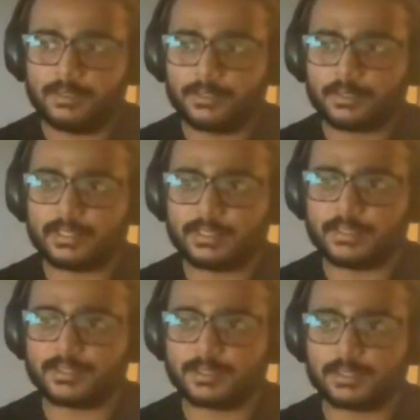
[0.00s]
So this
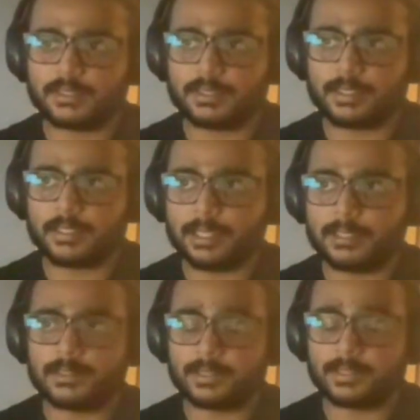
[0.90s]
is
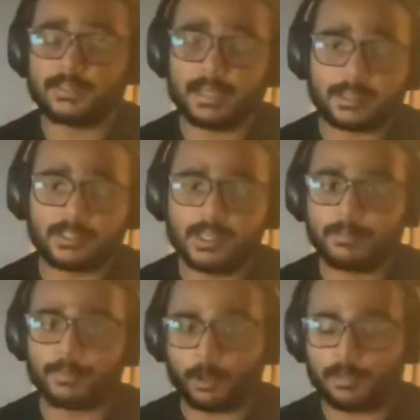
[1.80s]
actually
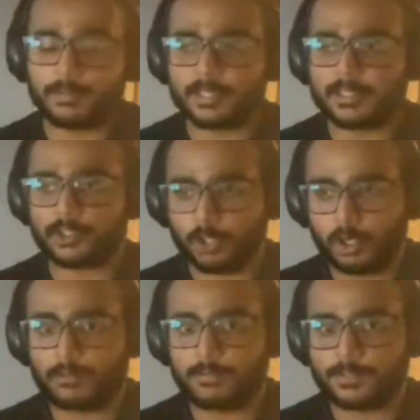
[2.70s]
a problem that it
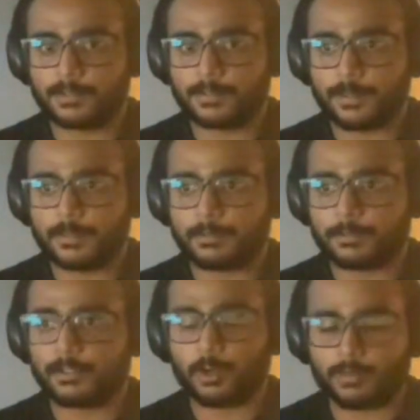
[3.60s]
solves
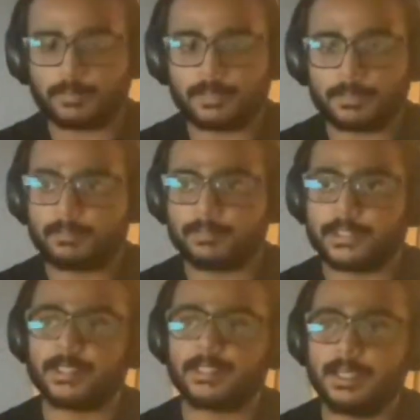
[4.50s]
for normal people,
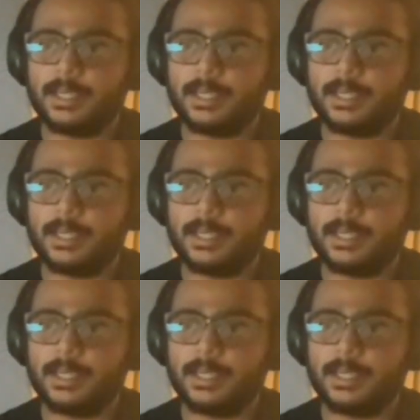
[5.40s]
but